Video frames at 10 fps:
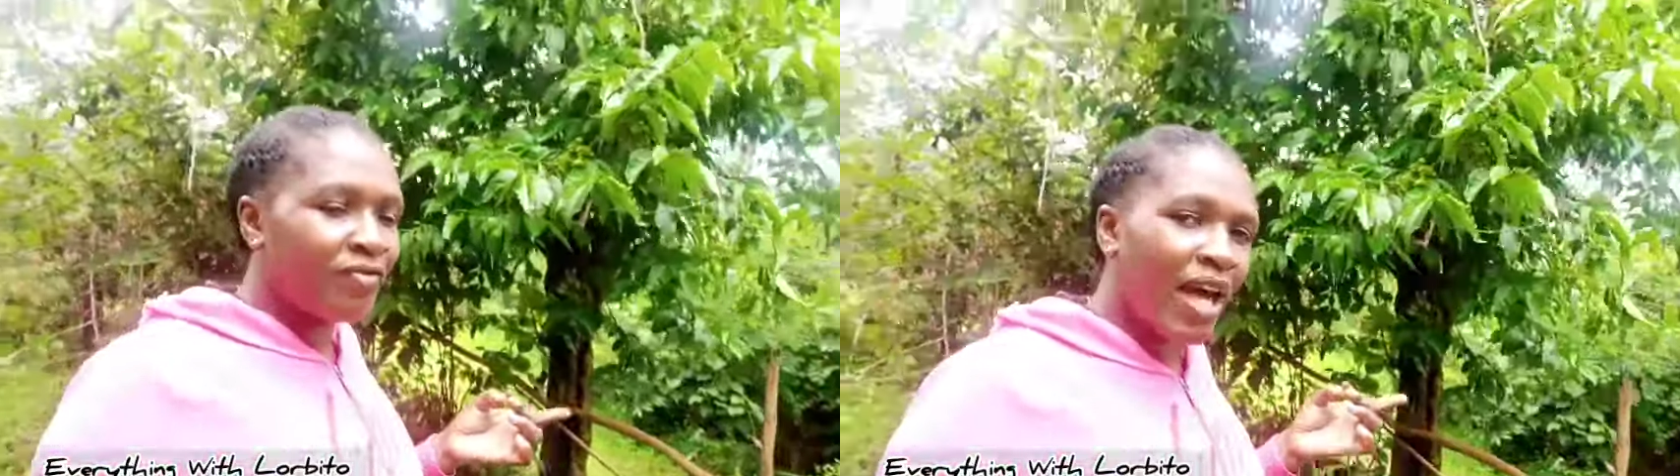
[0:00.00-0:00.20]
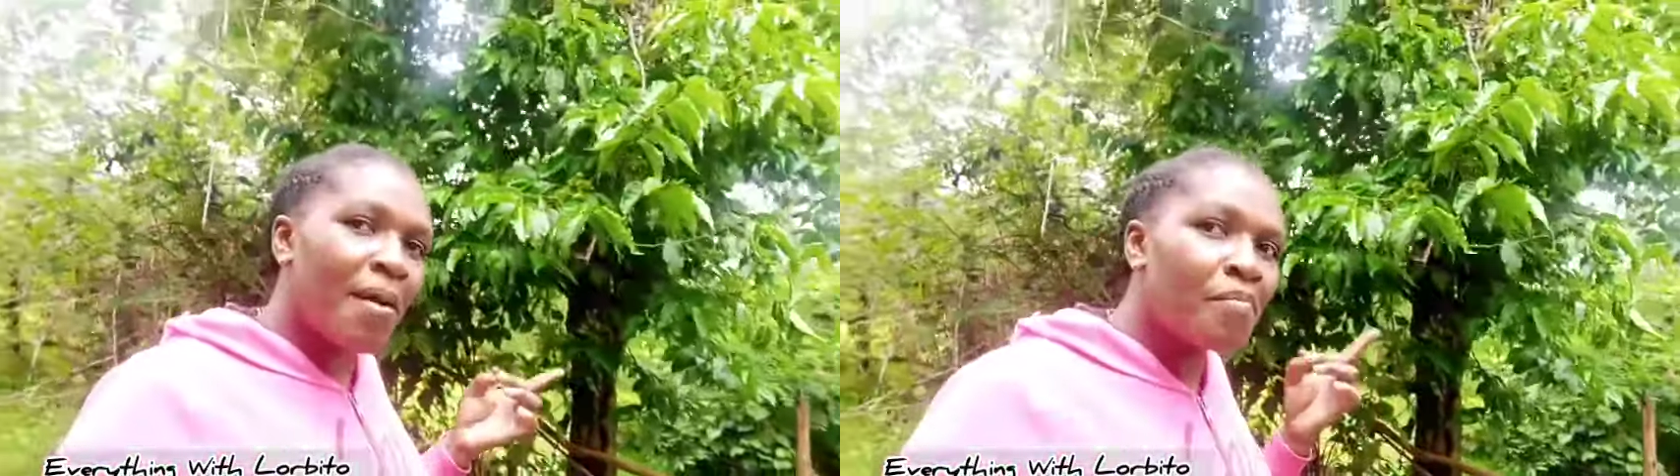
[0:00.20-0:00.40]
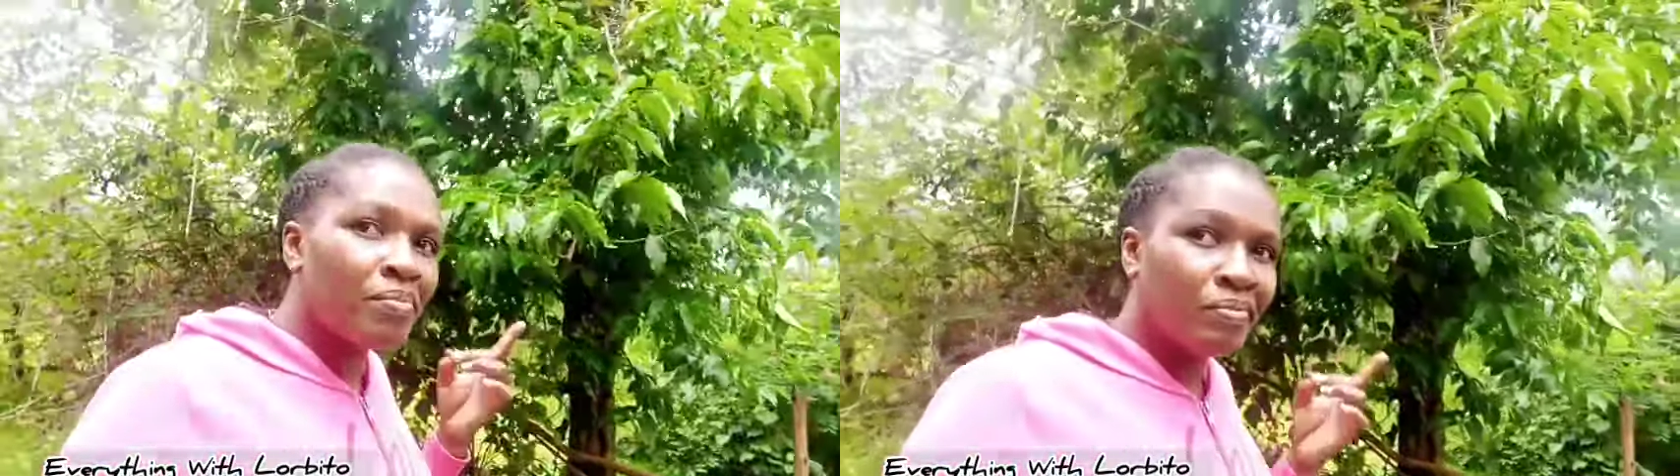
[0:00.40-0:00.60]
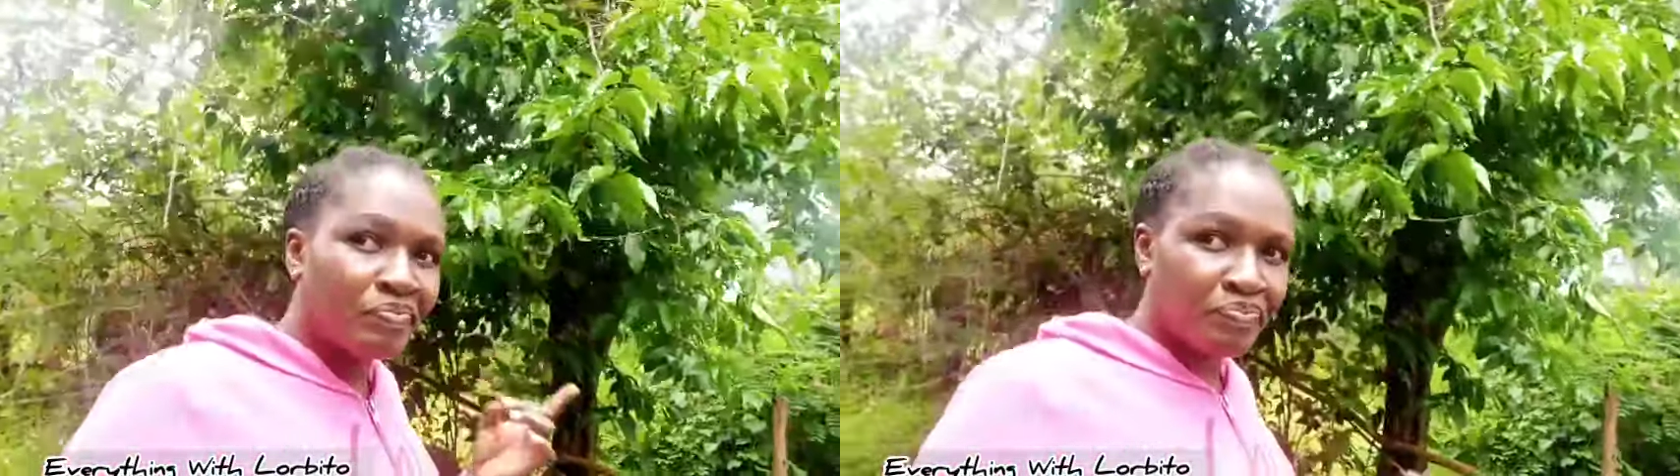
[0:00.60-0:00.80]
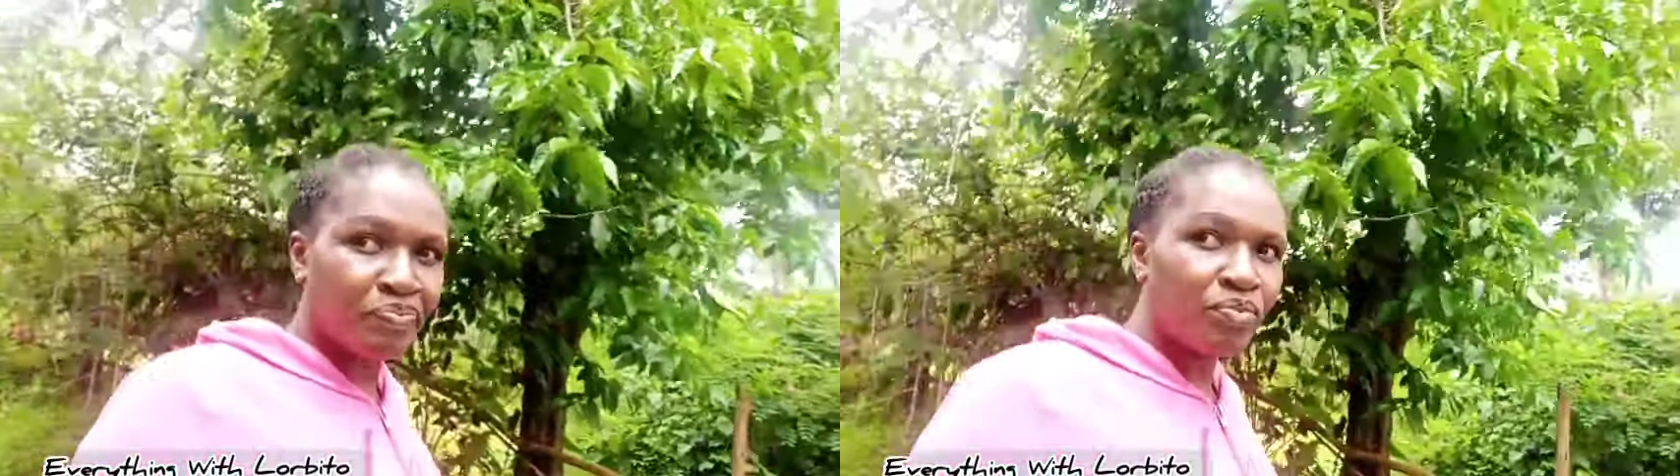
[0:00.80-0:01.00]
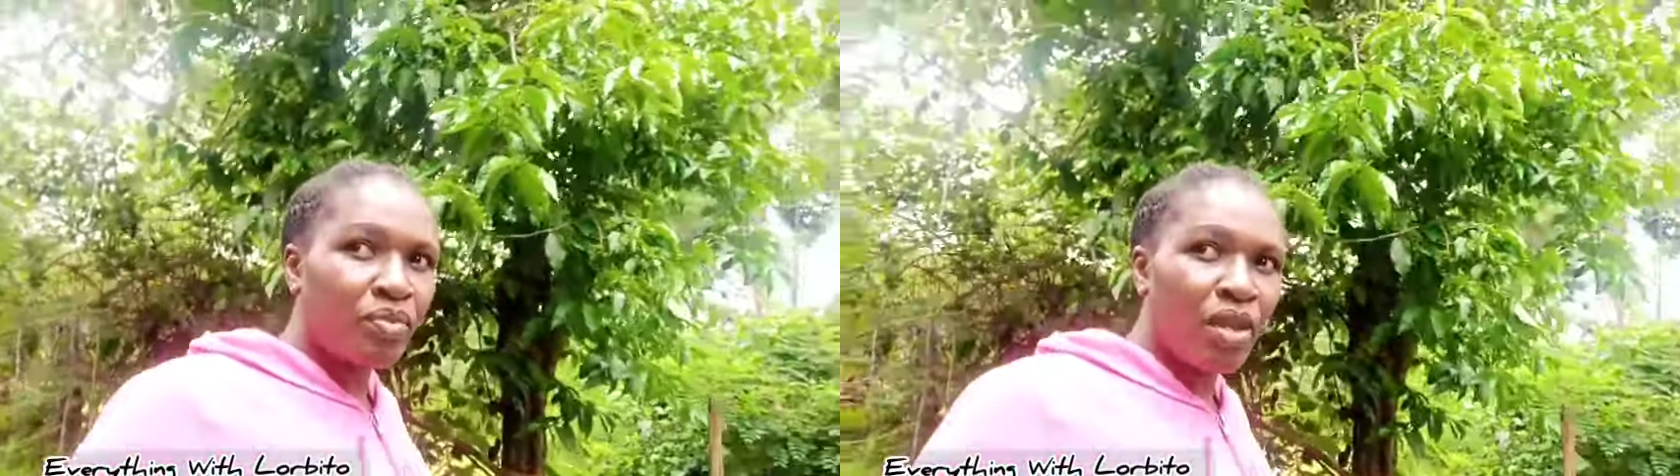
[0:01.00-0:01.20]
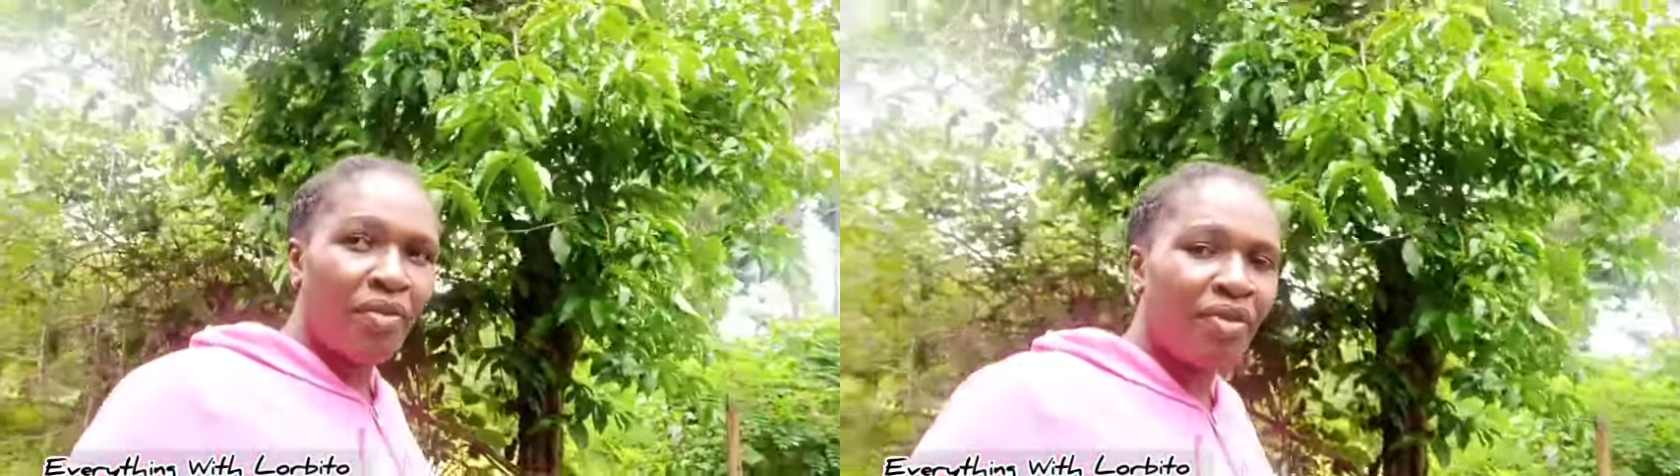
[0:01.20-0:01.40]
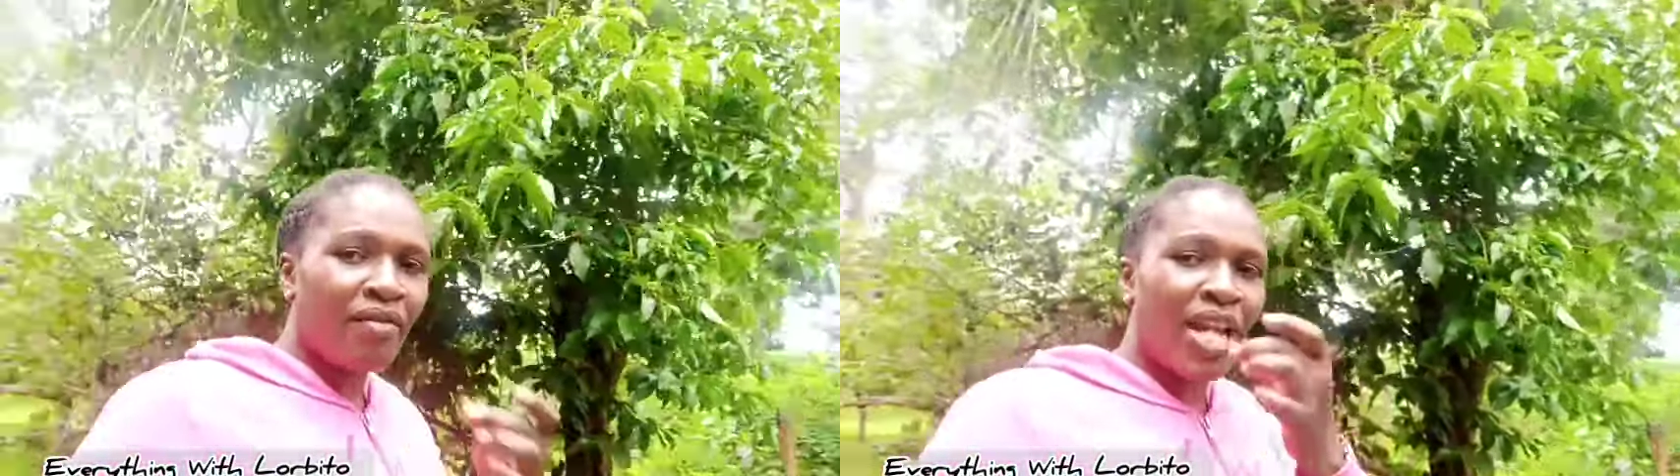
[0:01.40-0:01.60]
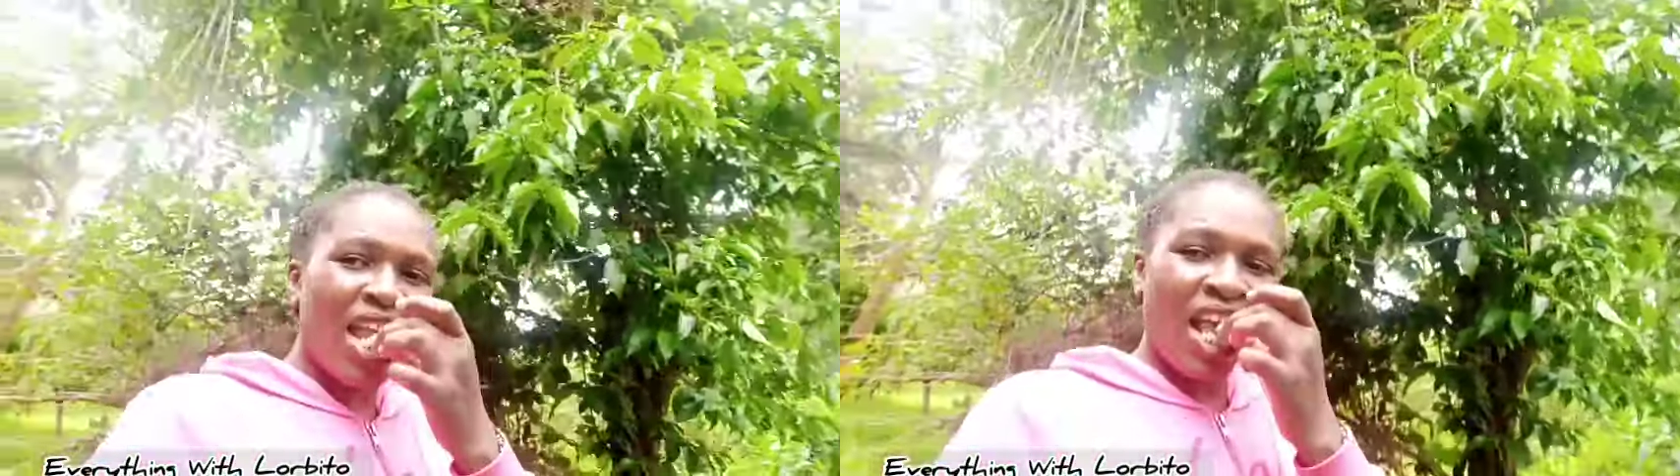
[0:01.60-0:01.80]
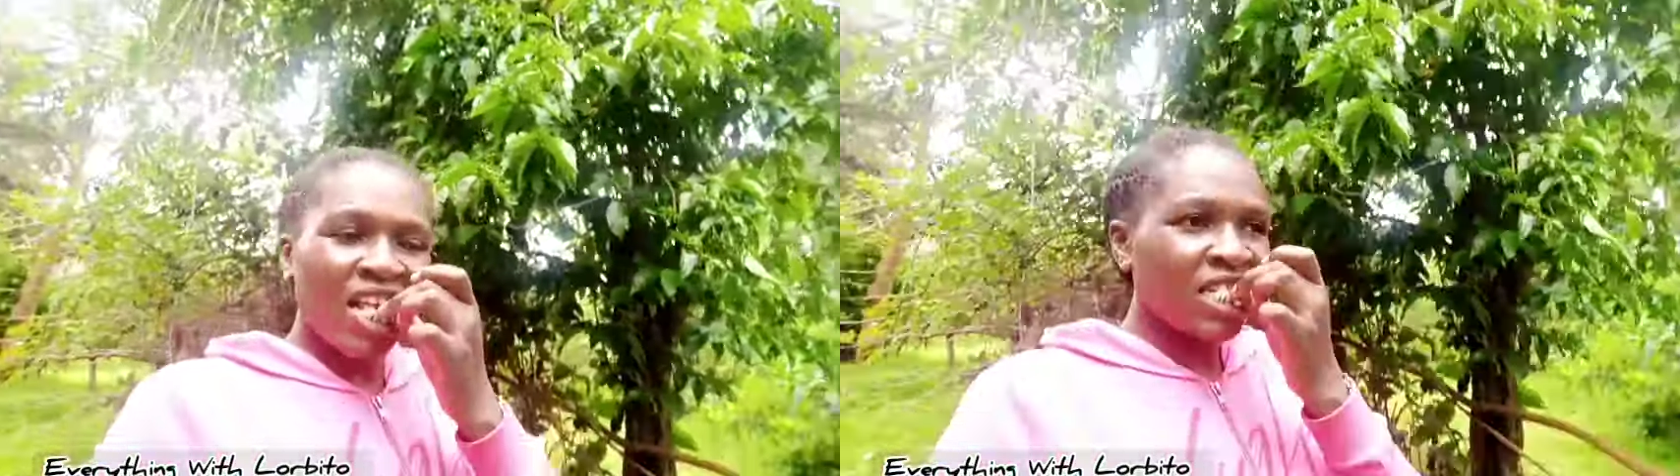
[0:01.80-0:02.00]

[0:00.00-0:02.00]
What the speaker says: the rain.